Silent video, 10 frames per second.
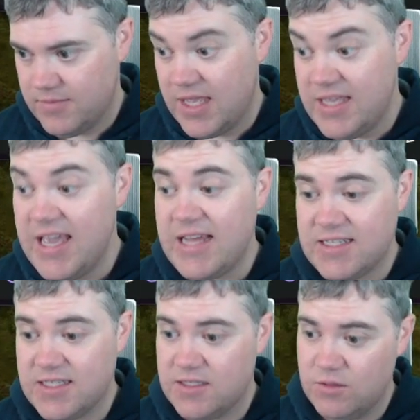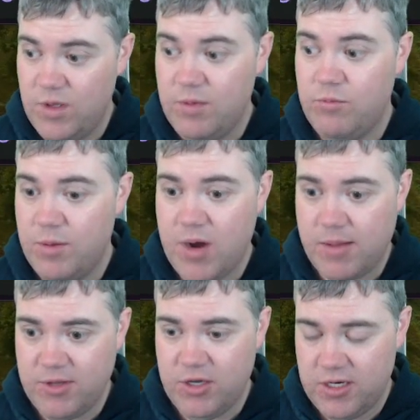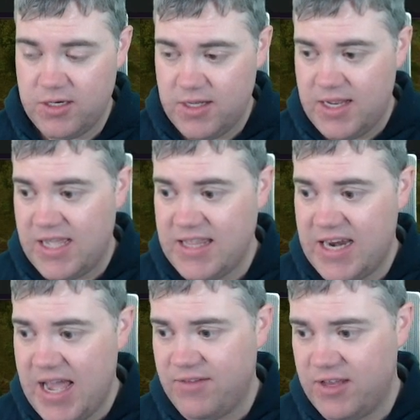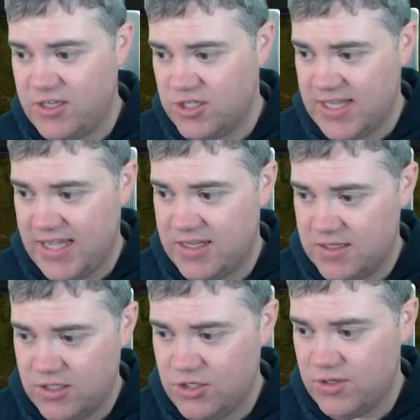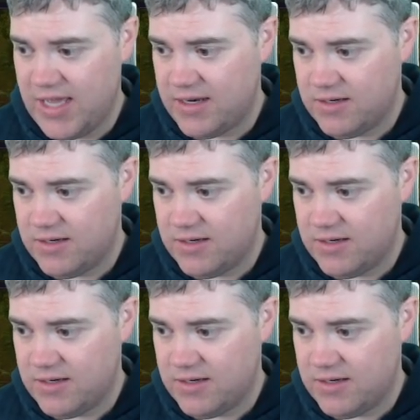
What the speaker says: Yes, we probably could. And then have it just like do that.